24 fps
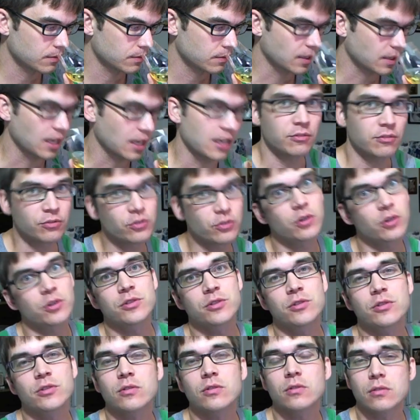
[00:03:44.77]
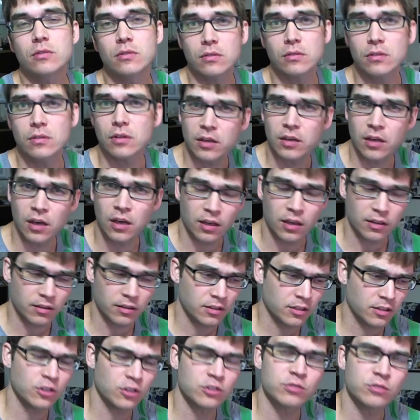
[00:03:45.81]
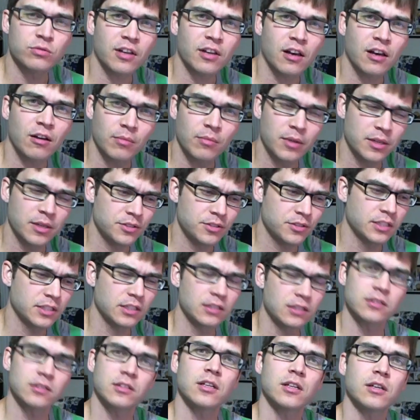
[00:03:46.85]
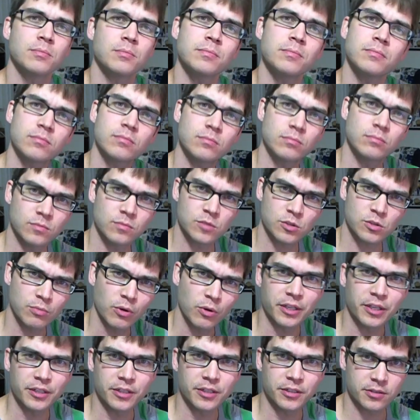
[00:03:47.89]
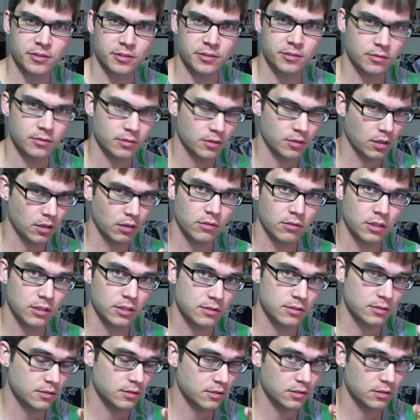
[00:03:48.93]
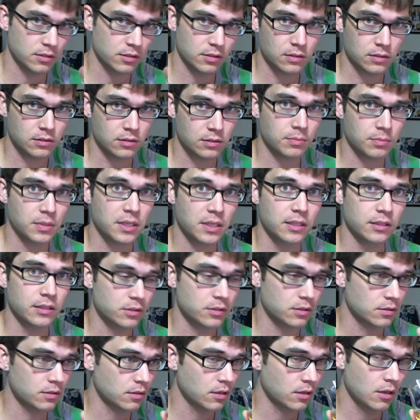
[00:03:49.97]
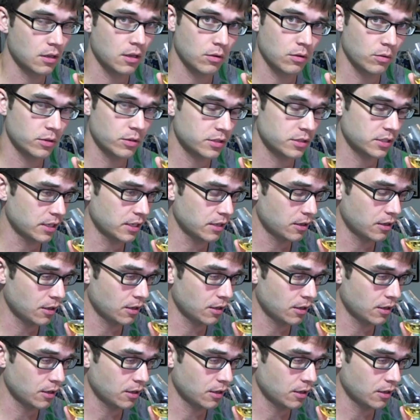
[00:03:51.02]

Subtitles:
And of course, it goes without mentioning the smokiness of this, because it's a peated whiskey.